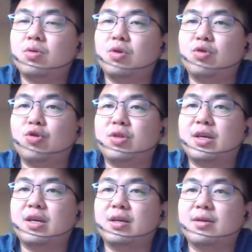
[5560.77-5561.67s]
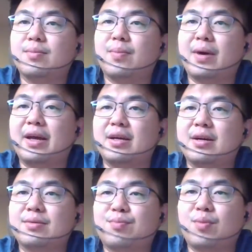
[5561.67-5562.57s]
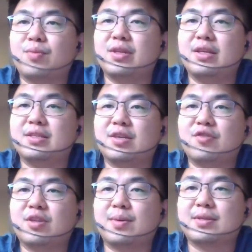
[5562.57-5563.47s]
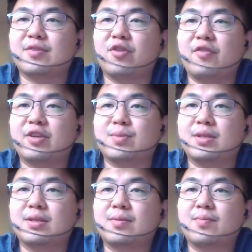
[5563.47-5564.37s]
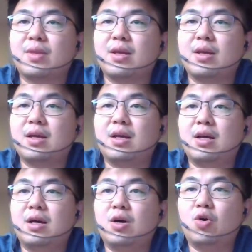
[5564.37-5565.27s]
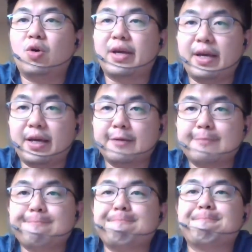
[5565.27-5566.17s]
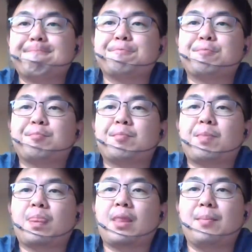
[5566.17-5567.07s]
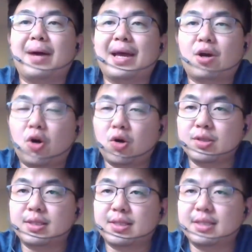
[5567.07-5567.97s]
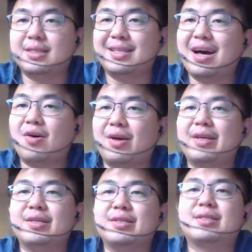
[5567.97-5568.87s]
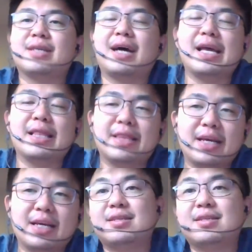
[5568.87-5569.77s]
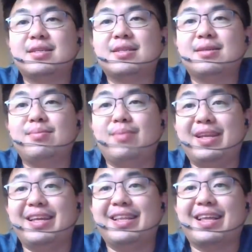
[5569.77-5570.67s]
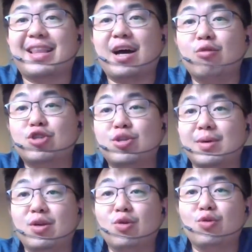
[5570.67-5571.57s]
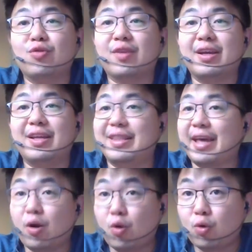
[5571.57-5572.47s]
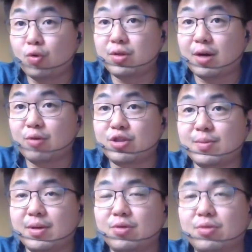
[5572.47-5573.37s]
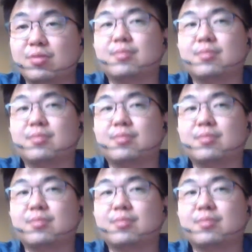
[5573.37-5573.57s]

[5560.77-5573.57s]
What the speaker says: think buying a property in Central Damansara for investment? Okay. My concern now is I think meaning in that township alone, right? In their own township alone.